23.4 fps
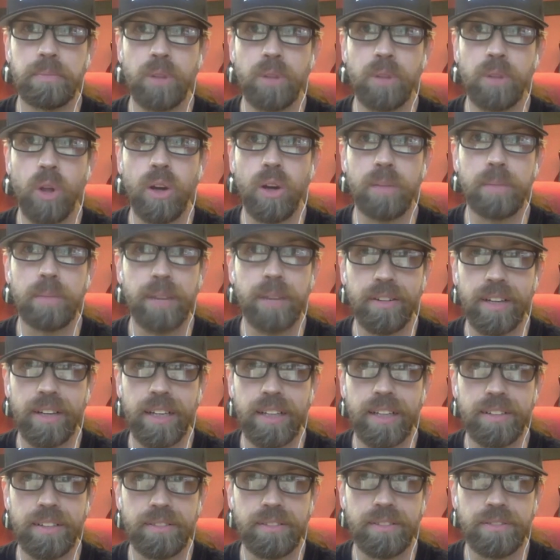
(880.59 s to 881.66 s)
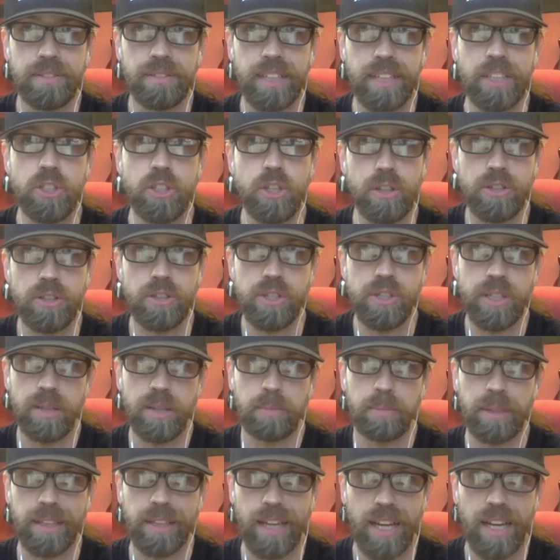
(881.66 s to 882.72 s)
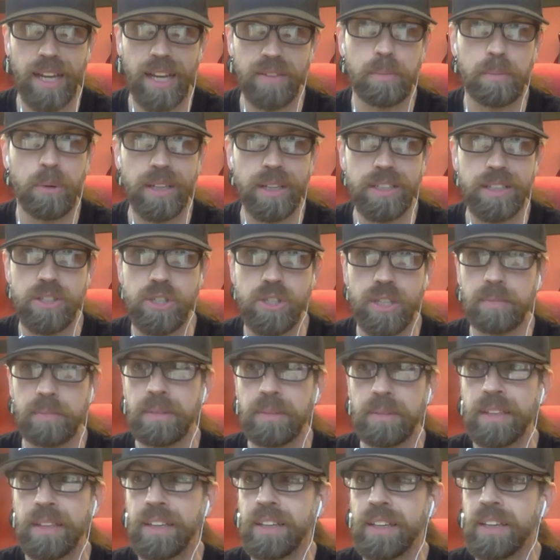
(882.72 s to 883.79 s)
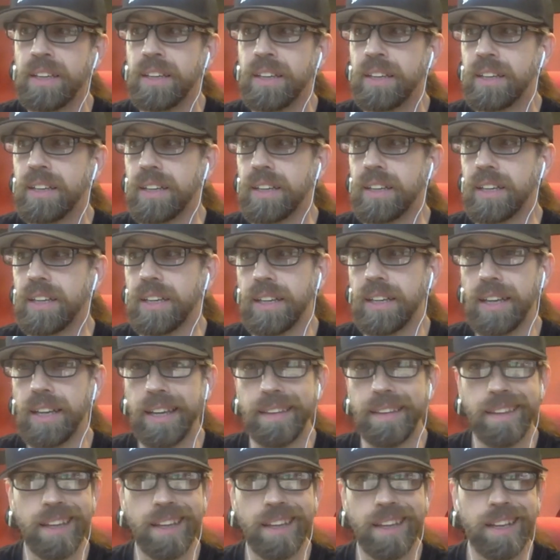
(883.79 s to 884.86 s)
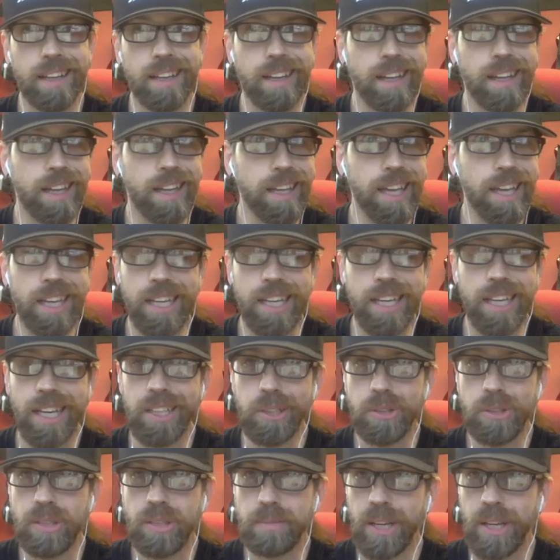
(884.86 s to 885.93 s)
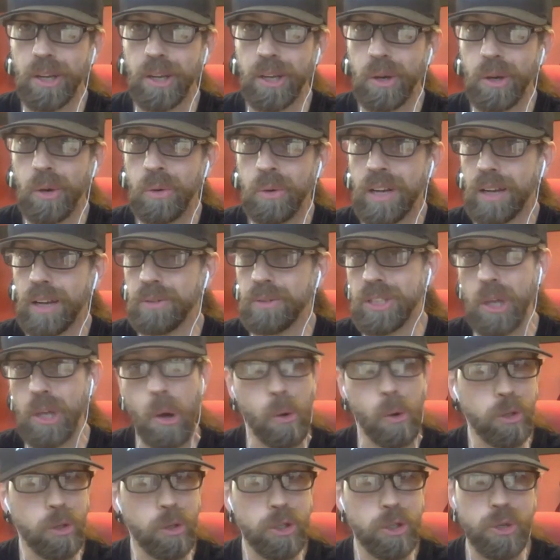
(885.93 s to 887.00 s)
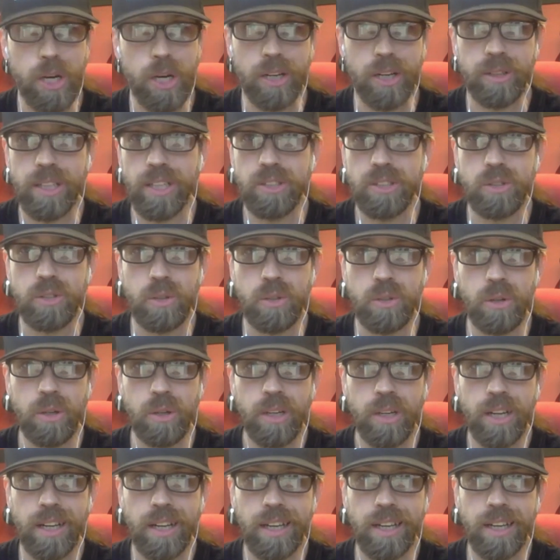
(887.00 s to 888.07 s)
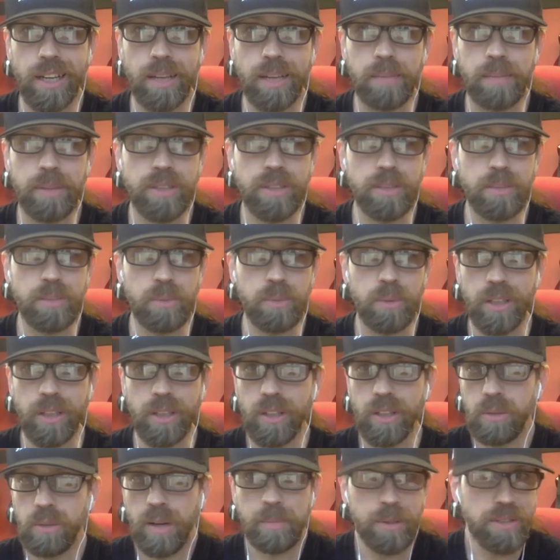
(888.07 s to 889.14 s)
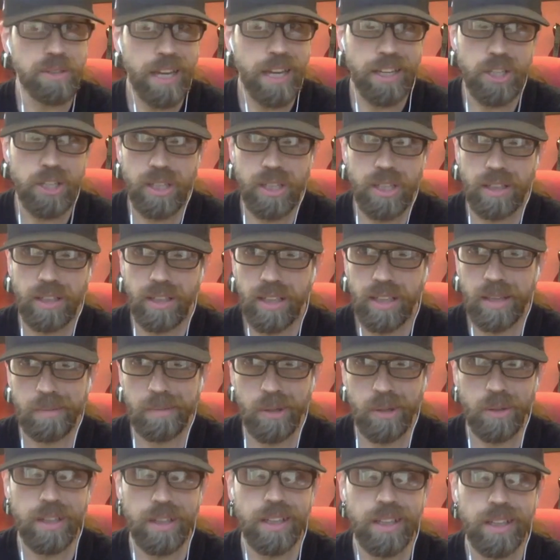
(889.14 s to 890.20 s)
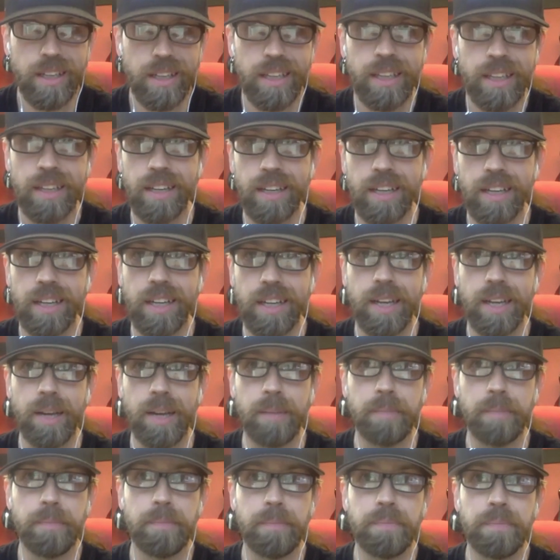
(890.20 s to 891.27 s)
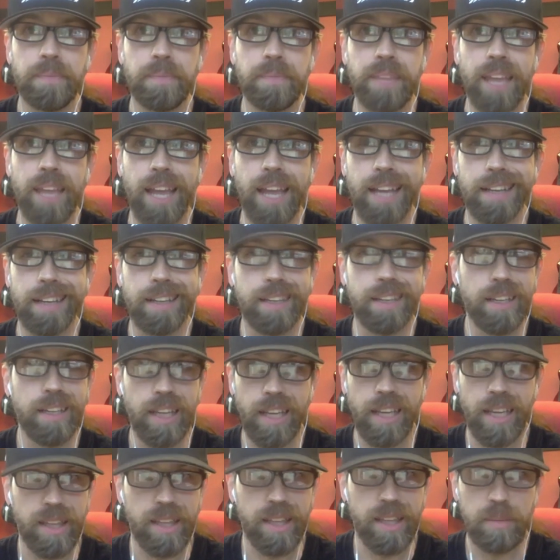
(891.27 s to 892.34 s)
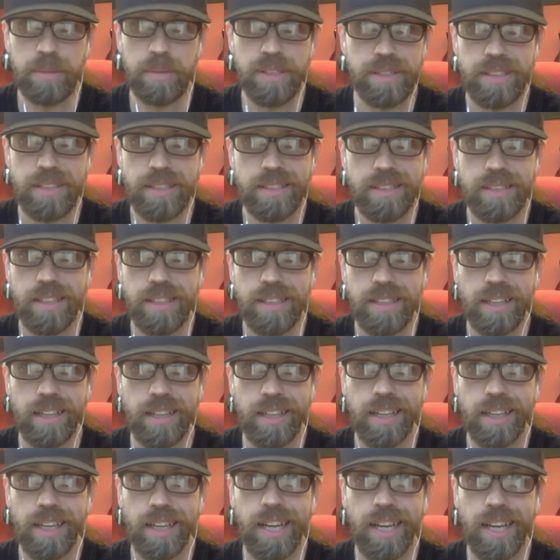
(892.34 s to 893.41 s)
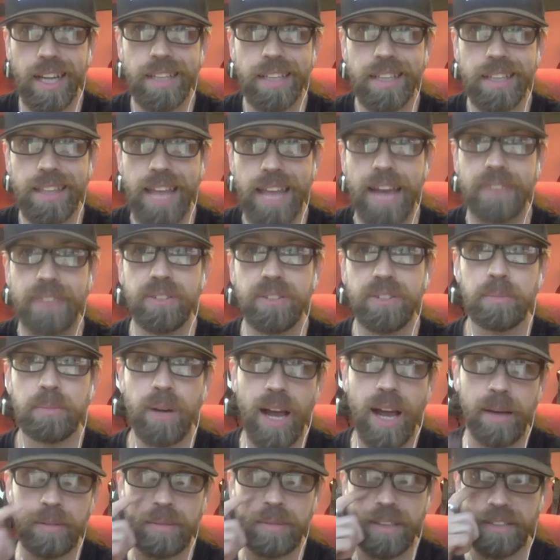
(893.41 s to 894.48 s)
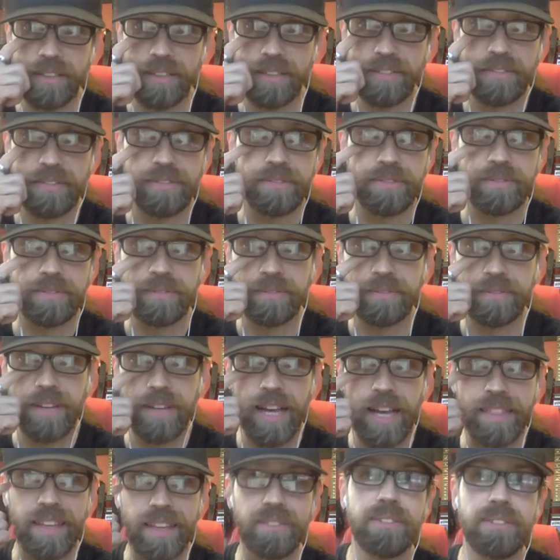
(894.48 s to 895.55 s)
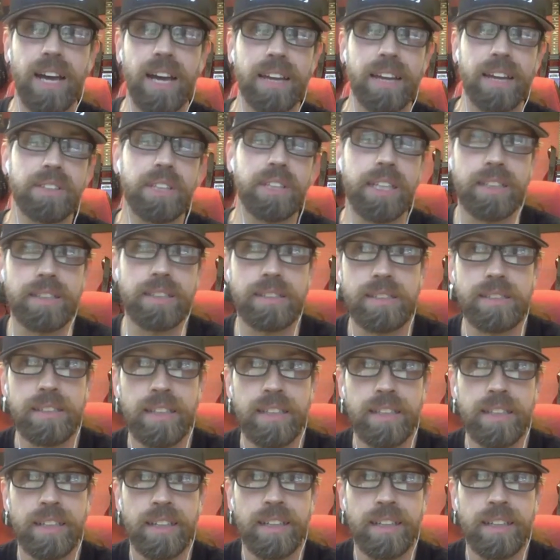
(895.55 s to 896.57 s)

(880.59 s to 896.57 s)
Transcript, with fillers: long period of internship and kind of apprenticeship. Uh, and then I got cut loose on my own. I was the only trainer in that store. Uh, built up a really good reputation in the community um, and in the business. Uh, and I did that for probably, I think, five years.